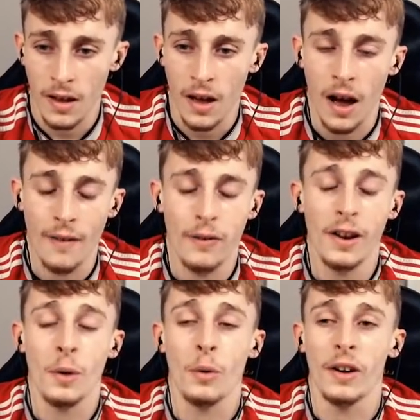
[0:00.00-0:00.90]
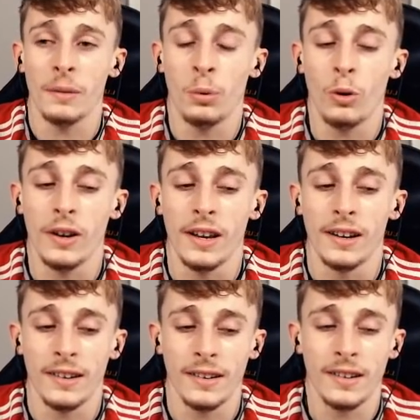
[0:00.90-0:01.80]
I feel like we're at the point
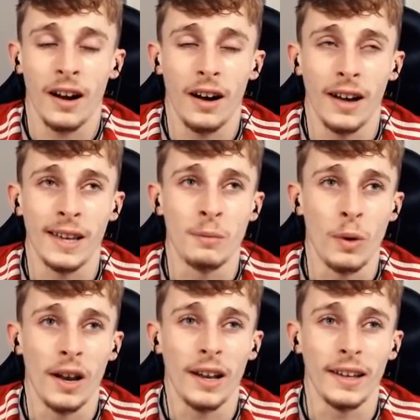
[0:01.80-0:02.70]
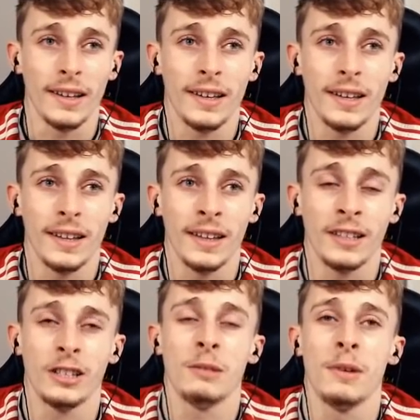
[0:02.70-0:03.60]
in time where, like... there's
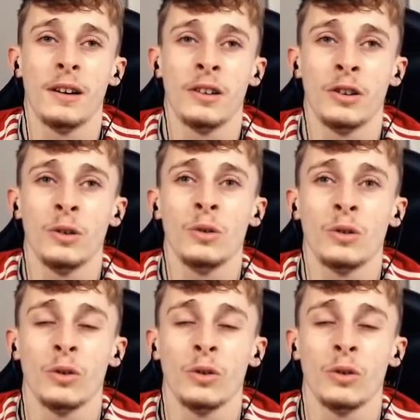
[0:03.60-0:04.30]
going to be a huge sort